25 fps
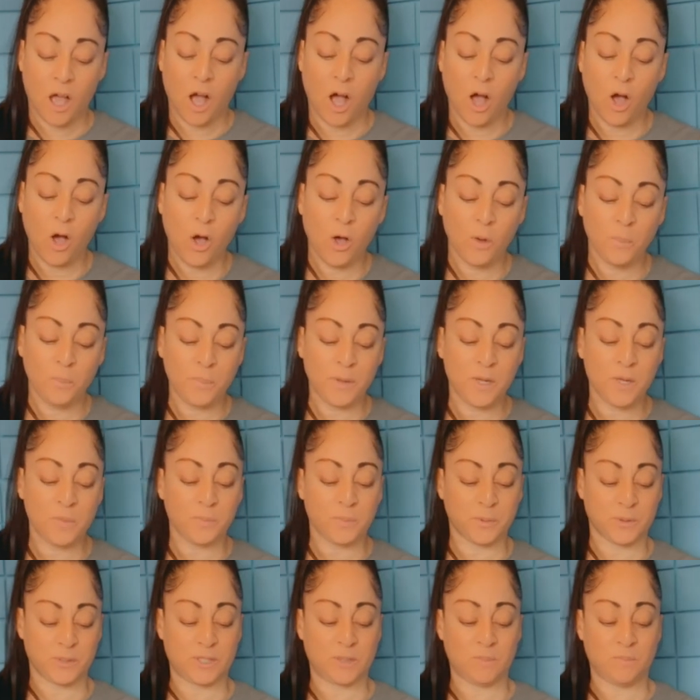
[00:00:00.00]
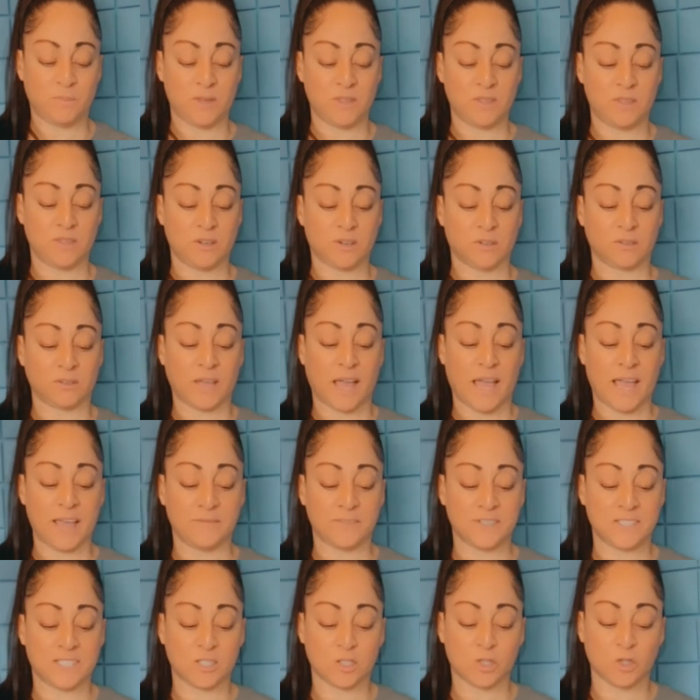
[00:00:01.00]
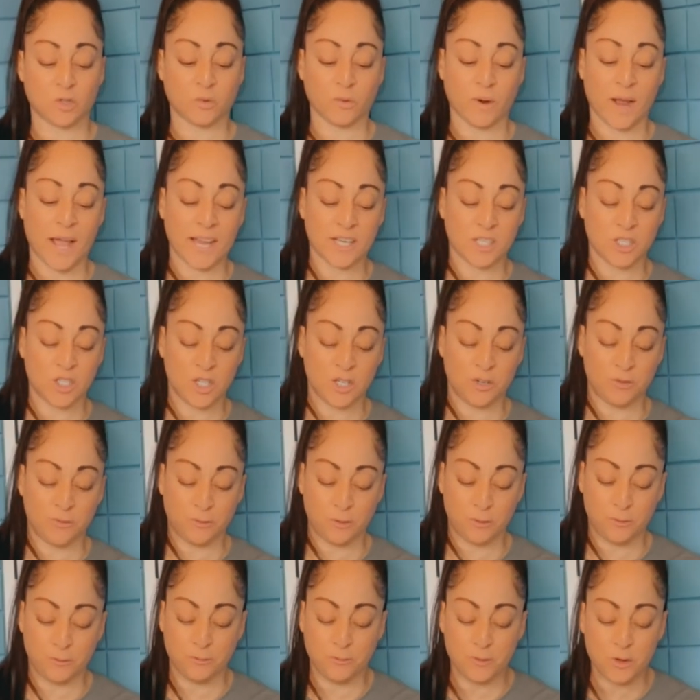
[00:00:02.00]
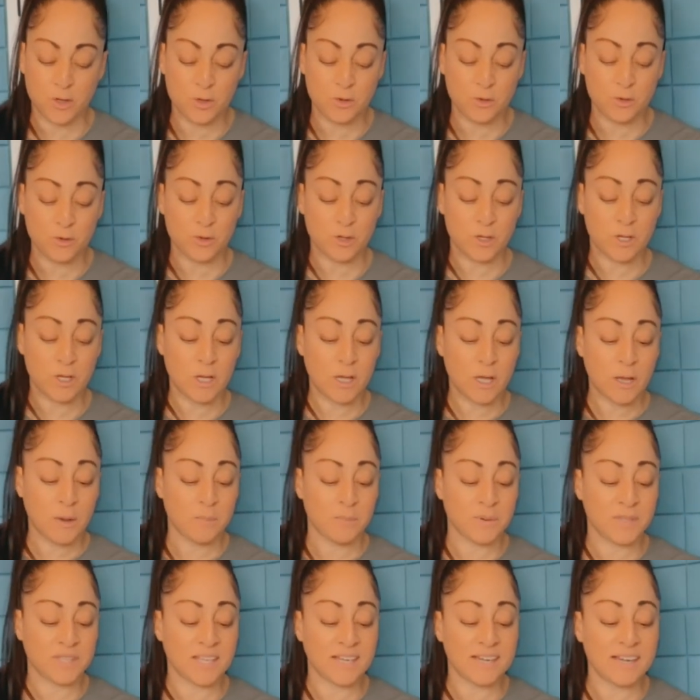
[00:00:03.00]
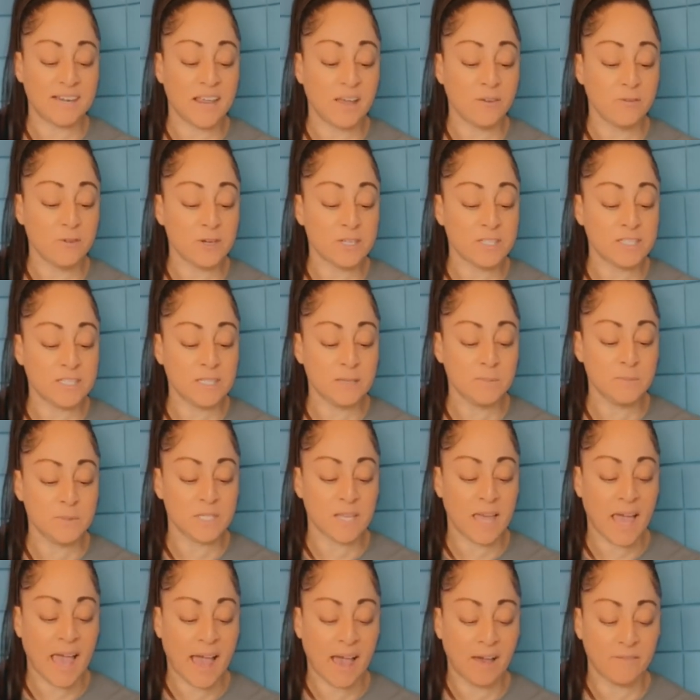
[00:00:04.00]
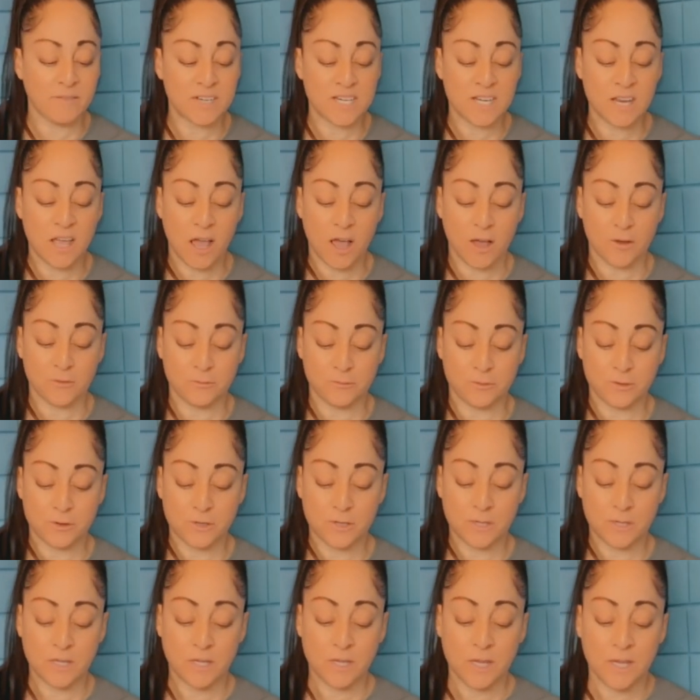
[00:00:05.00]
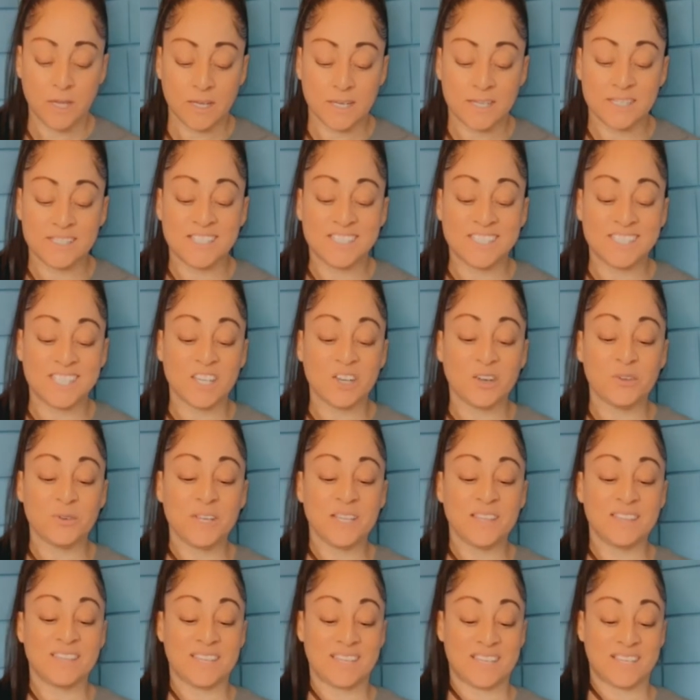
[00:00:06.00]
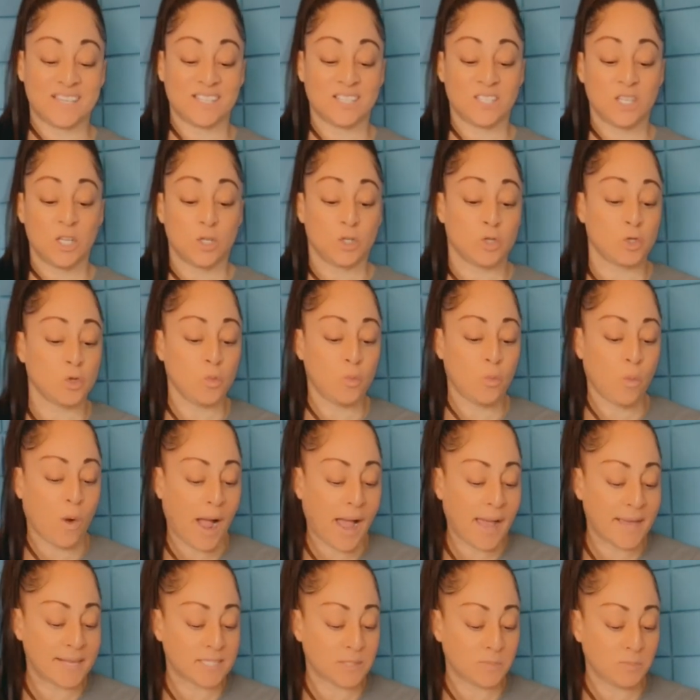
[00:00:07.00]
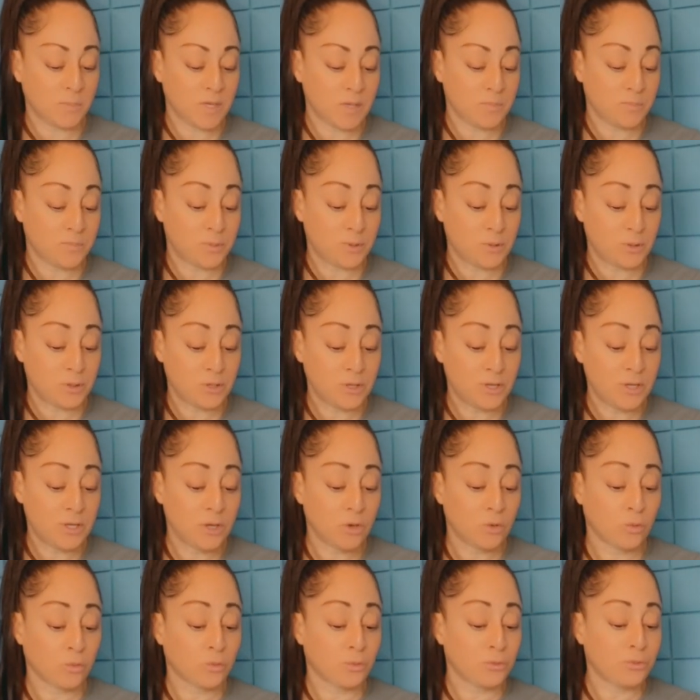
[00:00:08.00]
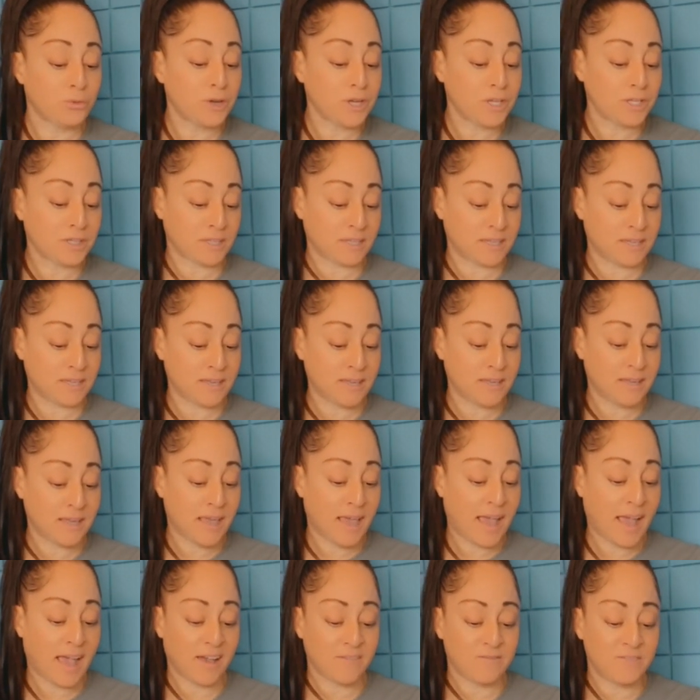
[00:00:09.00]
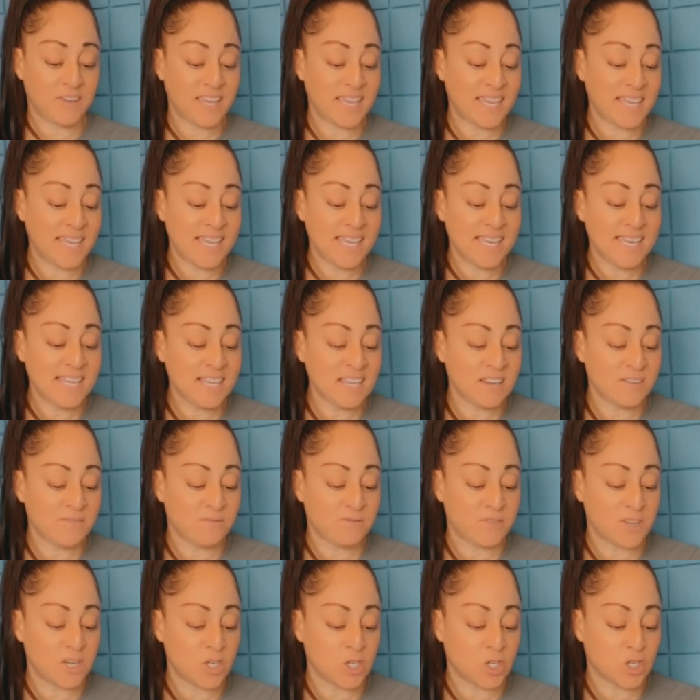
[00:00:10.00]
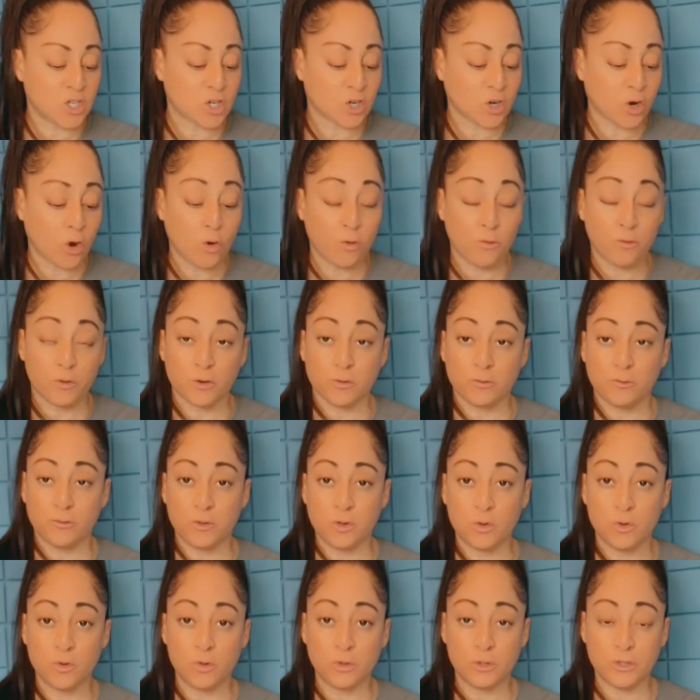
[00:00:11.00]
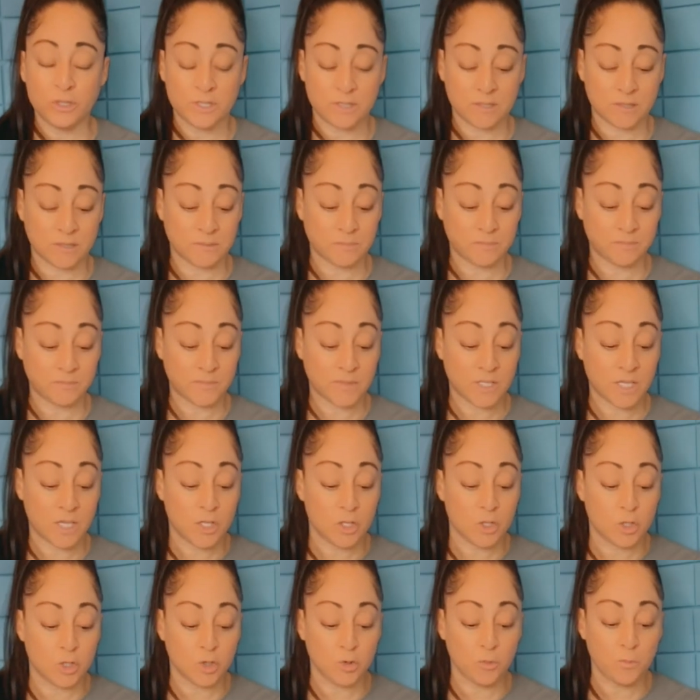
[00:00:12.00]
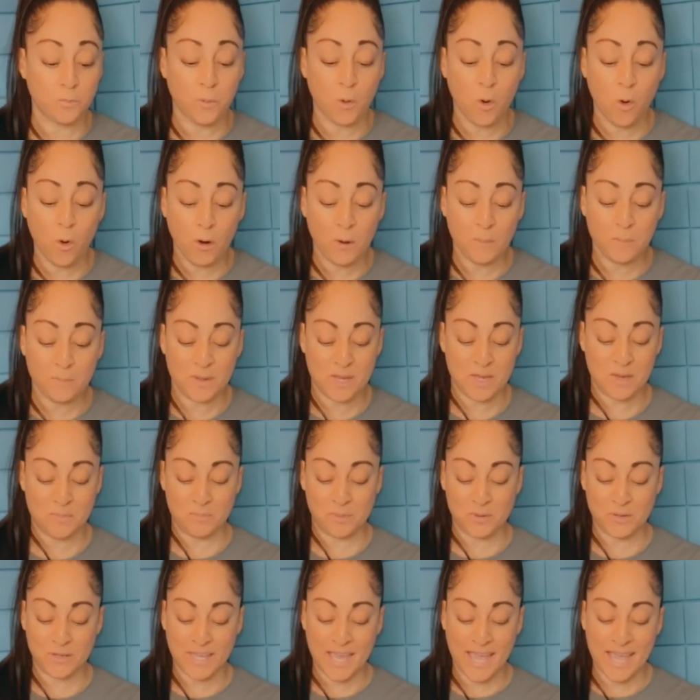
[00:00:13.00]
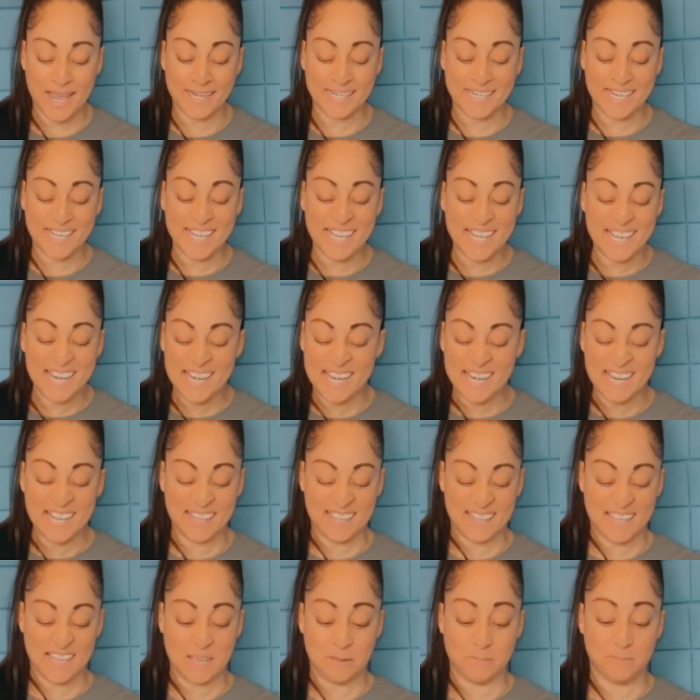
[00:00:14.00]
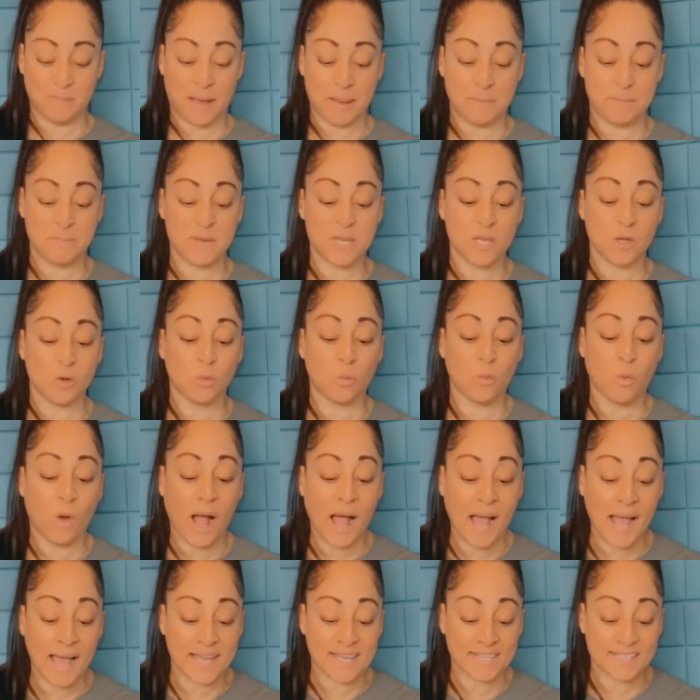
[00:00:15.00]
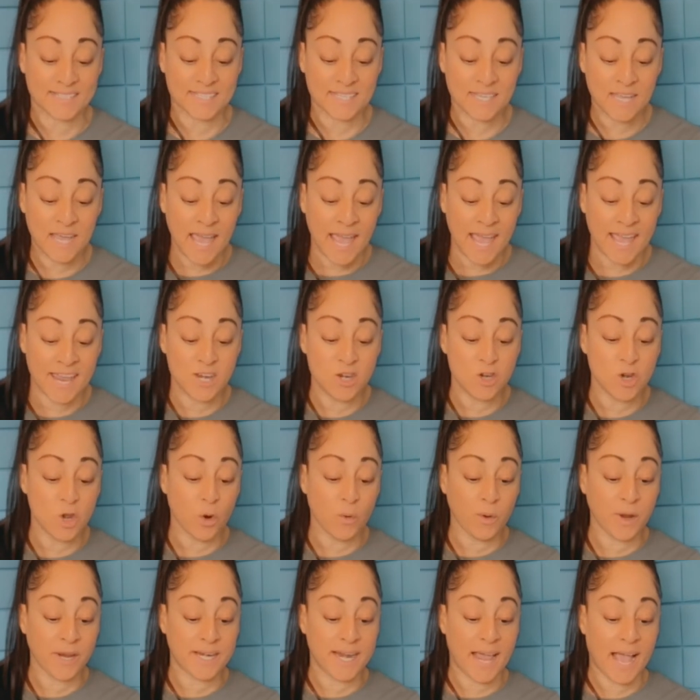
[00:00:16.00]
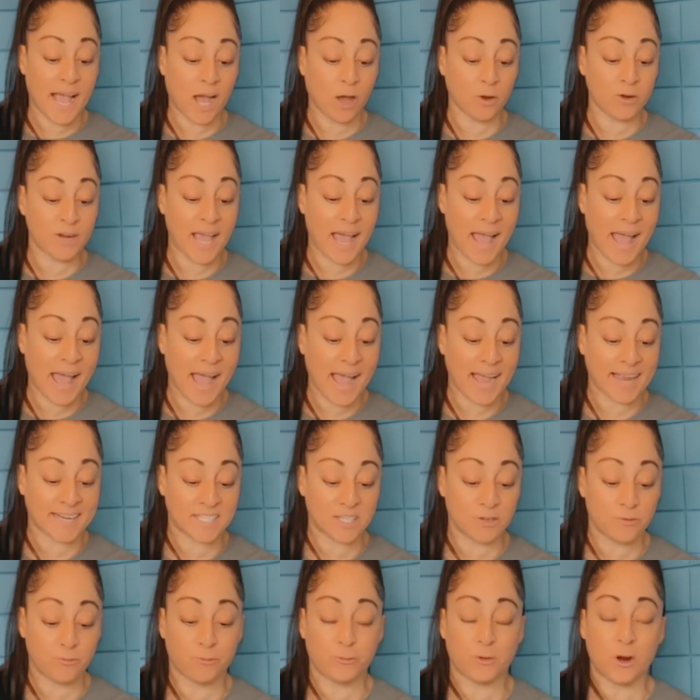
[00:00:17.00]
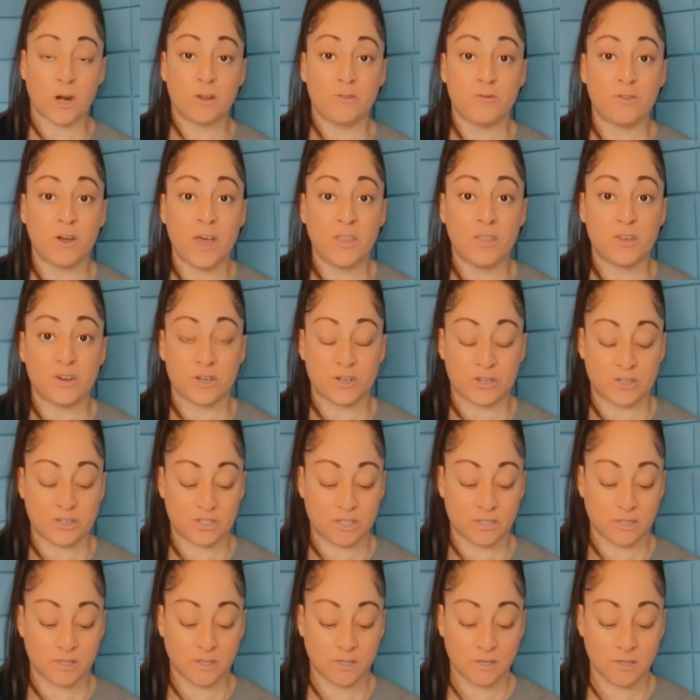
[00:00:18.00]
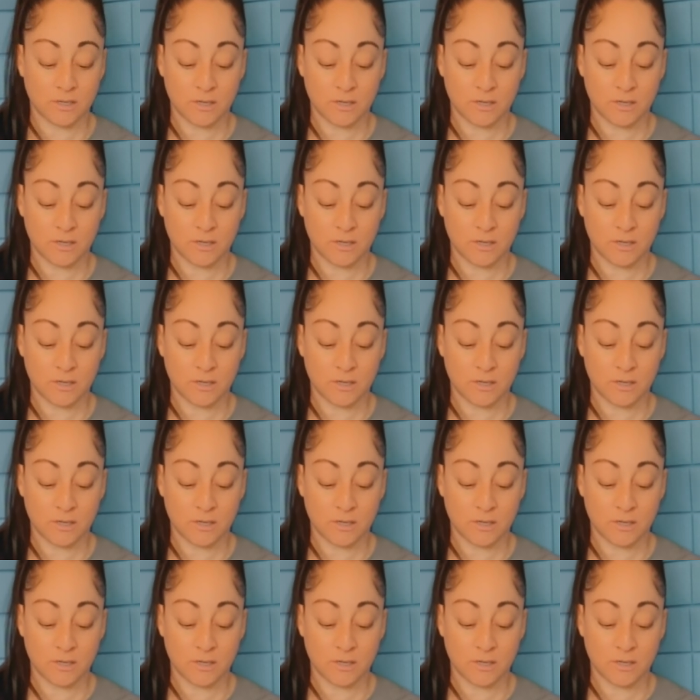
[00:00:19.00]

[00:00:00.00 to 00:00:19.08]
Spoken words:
All people spend their life scratching for food, but they never seem to have enough. Considering this, do wise people really have any adventure over fools? Do poor people gain anything by being wise and knowing how to act in front of others?